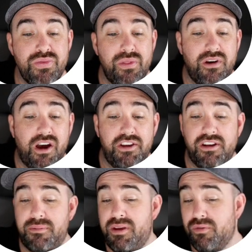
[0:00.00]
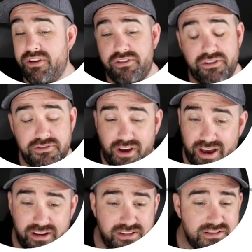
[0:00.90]
Uh, you can update resource
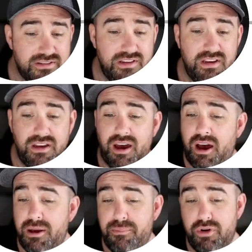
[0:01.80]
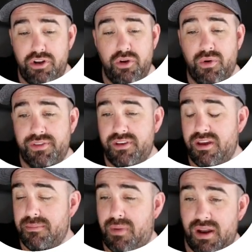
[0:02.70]
files, uh, put new ones
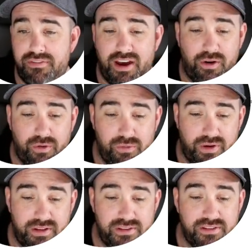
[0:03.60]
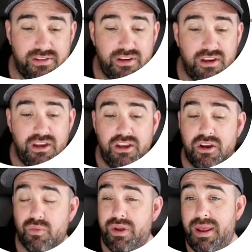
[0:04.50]
in, modify old ones. You
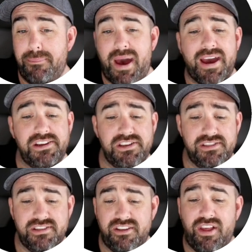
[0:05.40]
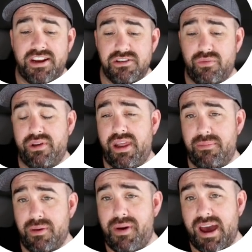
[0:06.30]
can rename packages, and it'll actually rename
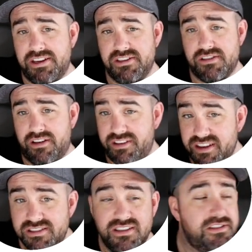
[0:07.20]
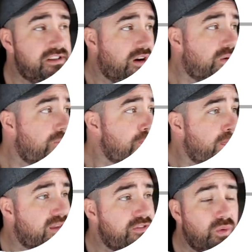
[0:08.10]
the packages on disk. So
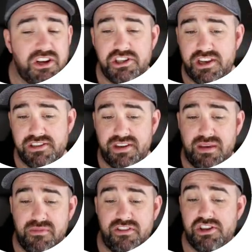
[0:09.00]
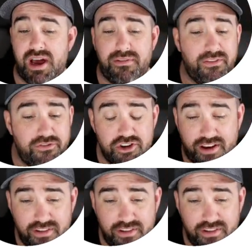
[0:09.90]
you want to change the name of the Java Java